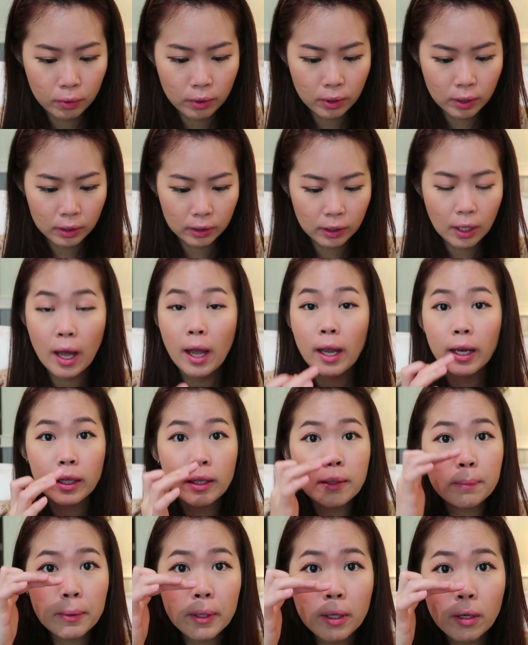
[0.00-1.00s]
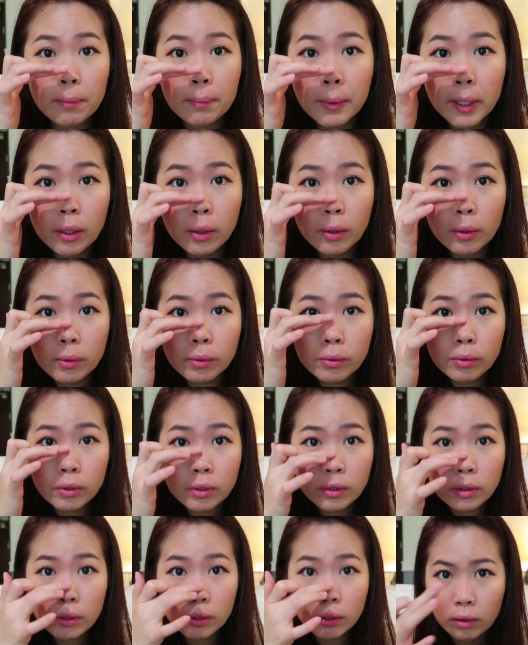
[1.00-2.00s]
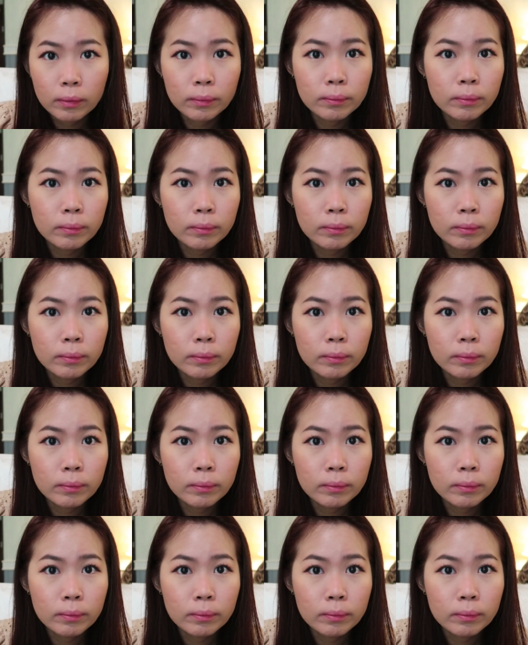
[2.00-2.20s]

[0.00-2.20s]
put a tiny bit on my nose.